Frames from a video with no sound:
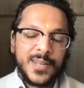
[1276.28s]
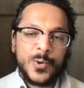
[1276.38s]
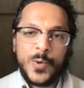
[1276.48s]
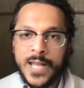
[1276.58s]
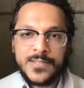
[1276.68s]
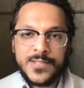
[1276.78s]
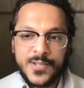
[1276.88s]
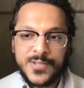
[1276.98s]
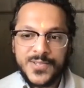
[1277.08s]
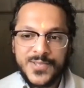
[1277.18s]
and who
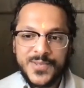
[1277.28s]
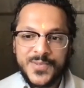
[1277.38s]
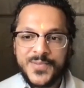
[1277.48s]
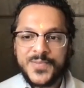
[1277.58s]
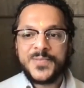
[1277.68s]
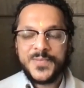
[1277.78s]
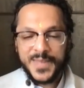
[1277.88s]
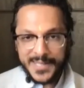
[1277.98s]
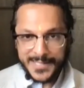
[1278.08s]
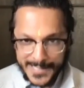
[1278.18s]
answers?
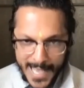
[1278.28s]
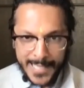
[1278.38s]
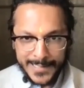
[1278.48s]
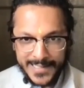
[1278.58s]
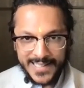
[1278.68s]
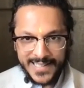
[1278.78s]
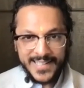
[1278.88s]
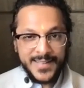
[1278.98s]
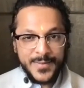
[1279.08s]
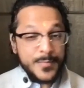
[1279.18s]
Exactly.
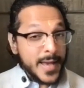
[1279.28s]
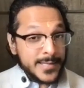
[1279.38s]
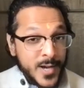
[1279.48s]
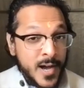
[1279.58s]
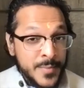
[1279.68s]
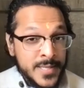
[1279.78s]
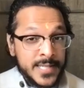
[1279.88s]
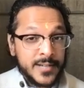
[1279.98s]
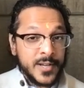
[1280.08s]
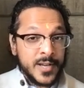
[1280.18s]
Best
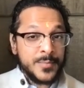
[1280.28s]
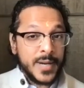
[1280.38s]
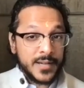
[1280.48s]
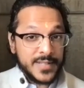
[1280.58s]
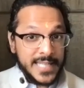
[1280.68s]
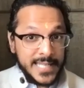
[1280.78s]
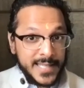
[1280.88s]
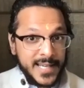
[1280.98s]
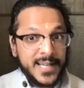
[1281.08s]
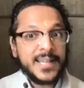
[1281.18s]
commentary on Bhagavad
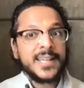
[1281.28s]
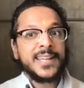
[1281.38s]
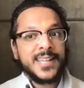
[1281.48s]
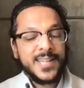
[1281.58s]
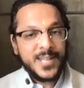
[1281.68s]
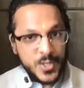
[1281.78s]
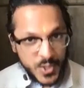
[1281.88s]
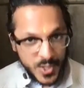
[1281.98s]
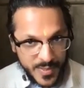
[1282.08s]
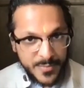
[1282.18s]
Gita,
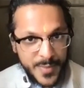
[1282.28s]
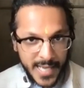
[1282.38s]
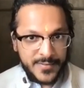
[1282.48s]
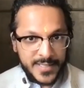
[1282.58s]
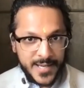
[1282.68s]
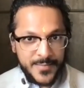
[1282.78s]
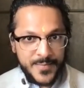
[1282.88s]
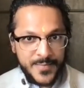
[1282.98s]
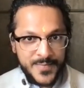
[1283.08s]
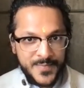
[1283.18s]
Srimad Bhagavatam.